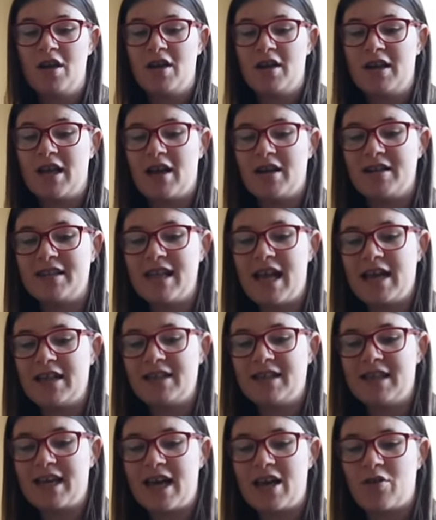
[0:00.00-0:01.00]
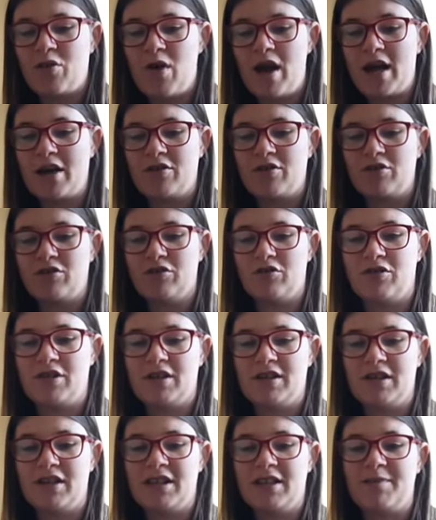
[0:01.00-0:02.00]
Now it's nice to get a quite a good look
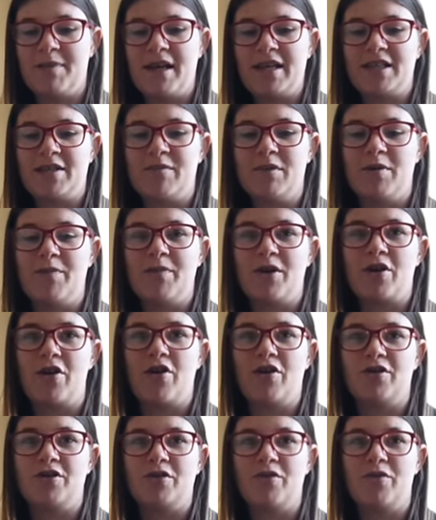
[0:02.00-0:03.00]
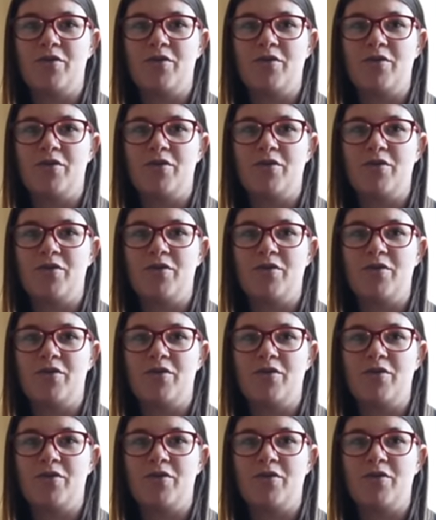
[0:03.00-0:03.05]
at this specimen because